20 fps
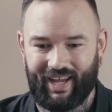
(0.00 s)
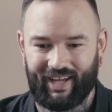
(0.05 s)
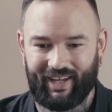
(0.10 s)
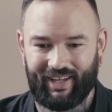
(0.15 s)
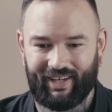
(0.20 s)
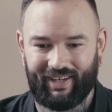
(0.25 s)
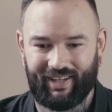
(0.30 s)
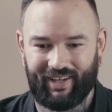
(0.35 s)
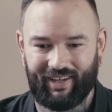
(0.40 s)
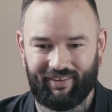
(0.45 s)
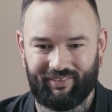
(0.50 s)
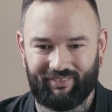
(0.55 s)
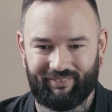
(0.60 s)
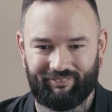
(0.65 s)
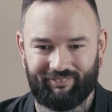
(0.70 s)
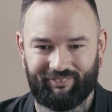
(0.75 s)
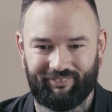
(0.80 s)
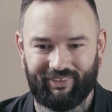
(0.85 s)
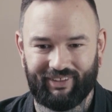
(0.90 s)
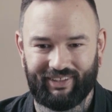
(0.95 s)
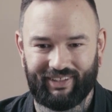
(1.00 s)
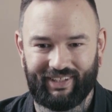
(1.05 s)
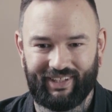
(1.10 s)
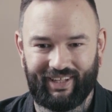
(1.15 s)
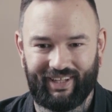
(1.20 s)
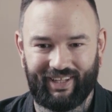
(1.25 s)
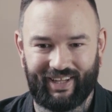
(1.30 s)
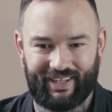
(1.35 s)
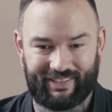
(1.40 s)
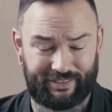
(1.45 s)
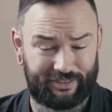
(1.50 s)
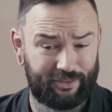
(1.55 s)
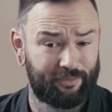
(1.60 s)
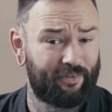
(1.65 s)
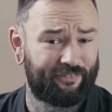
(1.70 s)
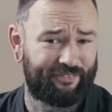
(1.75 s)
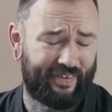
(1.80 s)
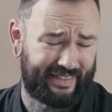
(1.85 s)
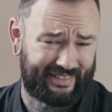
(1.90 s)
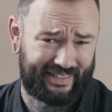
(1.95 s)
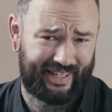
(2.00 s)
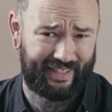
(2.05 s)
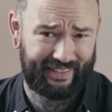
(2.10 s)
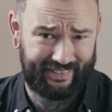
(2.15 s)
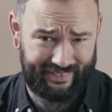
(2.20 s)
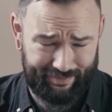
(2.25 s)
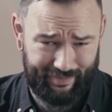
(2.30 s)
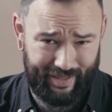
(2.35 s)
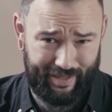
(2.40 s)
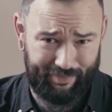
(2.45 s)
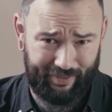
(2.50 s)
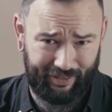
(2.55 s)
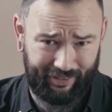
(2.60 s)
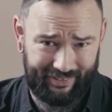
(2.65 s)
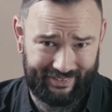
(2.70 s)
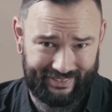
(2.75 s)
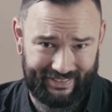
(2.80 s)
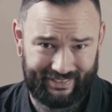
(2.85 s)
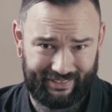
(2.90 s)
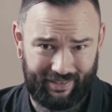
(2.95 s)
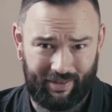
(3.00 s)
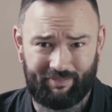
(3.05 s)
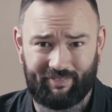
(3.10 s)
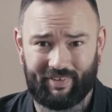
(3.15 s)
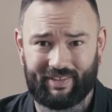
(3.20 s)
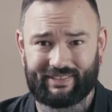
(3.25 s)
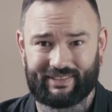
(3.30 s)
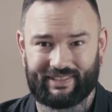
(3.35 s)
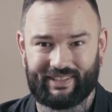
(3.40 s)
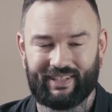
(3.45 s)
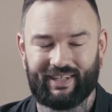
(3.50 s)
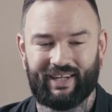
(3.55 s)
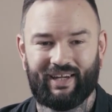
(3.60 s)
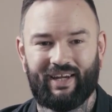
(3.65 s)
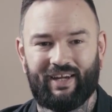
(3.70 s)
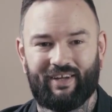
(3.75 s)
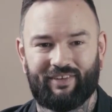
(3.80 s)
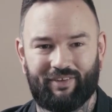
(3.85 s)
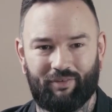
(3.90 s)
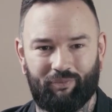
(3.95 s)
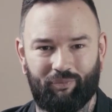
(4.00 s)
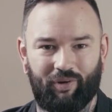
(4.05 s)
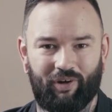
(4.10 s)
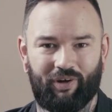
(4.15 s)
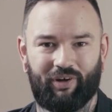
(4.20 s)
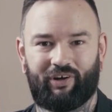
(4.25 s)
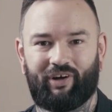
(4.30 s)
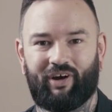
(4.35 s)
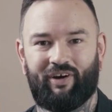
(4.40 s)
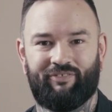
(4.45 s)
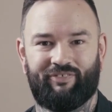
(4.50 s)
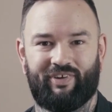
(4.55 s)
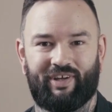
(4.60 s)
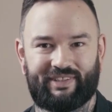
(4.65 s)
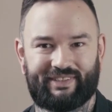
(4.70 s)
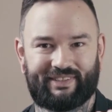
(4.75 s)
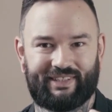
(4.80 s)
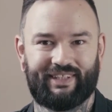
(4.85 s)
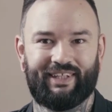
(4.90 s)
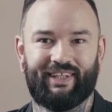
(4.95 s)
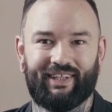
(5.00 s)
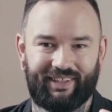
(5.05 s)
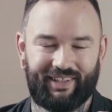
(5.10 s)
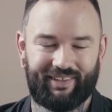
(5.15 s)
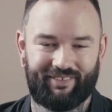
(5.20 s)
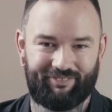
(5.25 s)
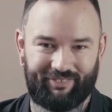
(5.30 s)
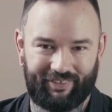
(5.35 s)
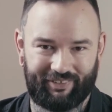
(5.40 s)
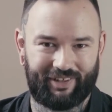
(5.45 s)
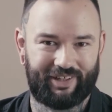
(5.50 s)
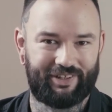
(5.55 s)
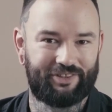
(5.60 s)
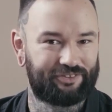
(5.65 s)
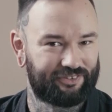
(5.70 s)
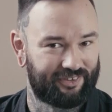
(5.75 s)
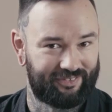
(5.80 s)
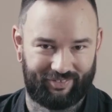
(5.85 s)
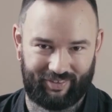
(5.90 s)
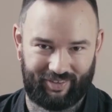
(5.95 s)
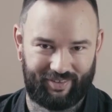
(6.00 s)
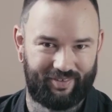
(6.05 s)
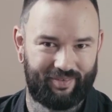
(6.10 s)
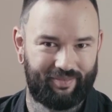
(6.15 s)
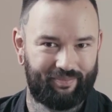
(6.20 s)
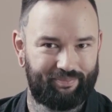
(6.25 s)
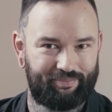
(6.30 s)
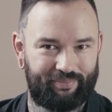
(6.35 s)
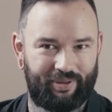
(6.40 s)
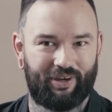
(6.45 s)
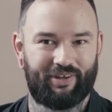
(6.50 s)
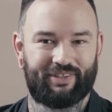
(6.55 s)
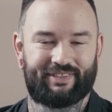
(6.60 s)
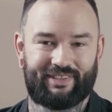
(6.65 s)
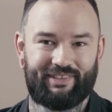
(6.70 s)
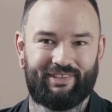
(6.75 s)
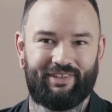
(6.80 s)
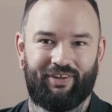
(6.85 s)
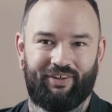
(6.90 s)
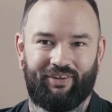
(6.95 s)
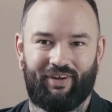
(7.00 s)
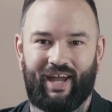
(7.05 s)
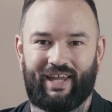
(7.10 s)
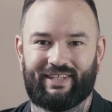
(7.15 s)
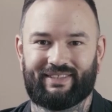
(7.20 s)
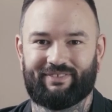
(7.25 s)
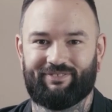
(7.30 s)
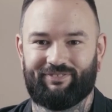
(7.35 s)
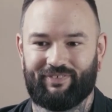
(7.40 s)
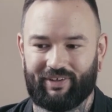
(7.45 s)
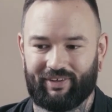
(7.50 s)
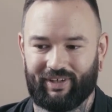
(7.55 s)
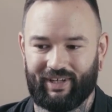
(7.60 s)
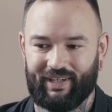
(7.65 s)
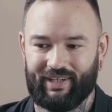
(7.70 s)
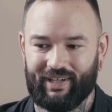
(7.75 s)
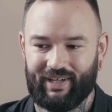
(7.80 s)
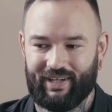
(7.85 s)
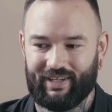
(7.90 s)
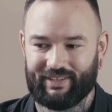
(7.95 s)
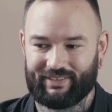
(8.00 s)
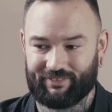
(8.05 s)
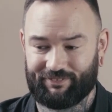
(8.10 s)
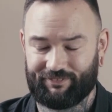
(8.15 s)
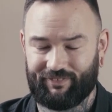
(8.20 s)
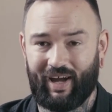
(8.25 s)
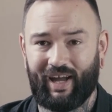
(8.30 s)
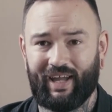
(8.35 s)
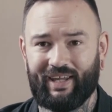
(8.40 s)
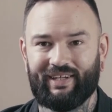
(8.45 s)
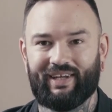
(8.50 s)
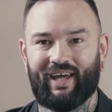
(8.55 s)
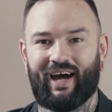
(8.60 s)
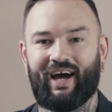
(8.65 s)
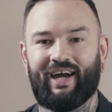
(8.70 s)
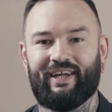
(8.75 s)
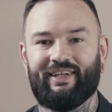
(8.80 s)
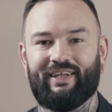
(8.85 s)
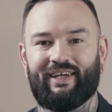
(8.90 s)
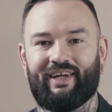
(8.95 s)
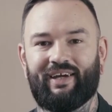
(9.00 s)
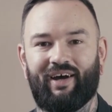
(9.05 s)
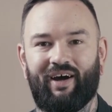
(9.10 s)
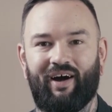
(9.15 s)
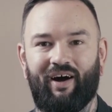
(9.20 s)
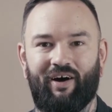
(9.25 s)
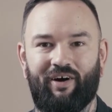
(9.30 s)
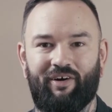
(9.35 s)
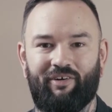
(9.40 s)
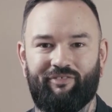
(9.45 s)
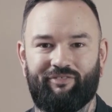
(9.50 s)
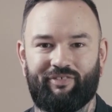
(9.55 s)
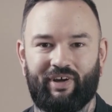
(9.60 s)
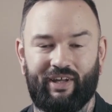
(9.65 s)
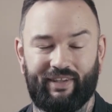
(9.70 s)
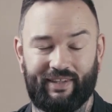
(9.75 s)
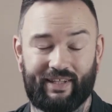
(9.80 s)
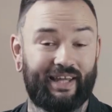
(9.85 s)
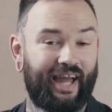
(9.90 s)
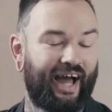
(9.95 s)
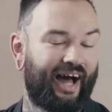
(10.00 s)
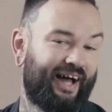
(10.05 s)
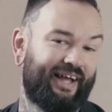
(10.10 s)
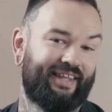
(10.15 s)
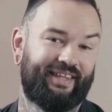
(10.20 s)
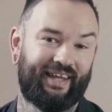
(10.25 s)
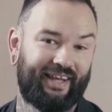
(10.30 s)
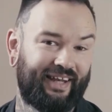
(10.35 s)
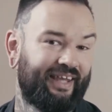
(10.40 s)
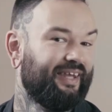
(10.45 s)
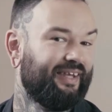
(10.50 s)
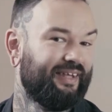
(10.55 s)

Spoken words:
And it's super fascinating to me because it's obviously the work of a singular, very driven person who has a very defined idea of the art that